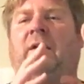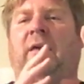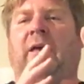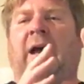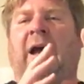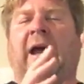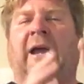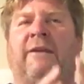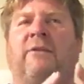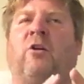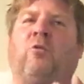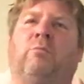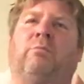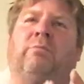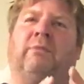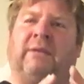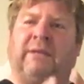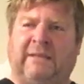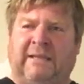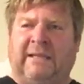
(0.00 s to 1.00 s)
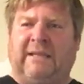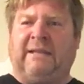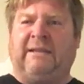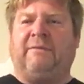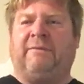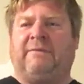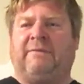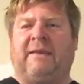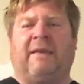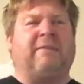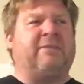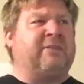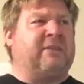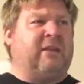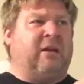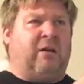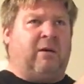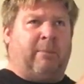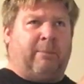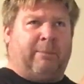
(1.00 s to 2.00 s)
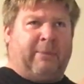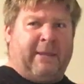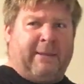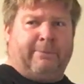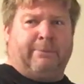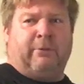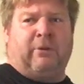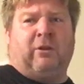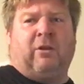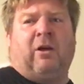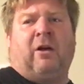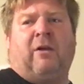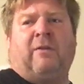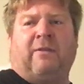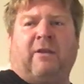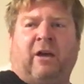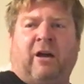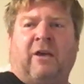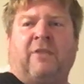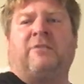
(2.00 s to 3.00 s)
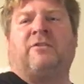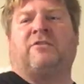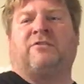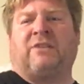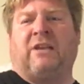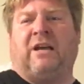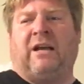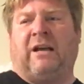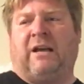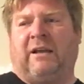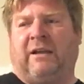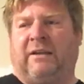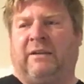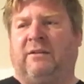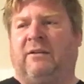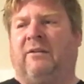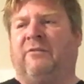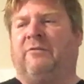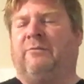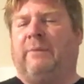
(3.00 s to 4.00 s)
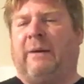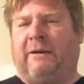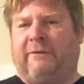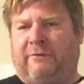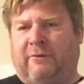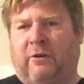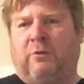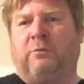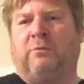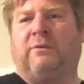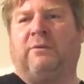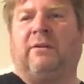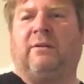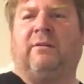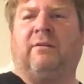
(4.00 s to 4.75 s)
I don't believe that the people on the other side of my vote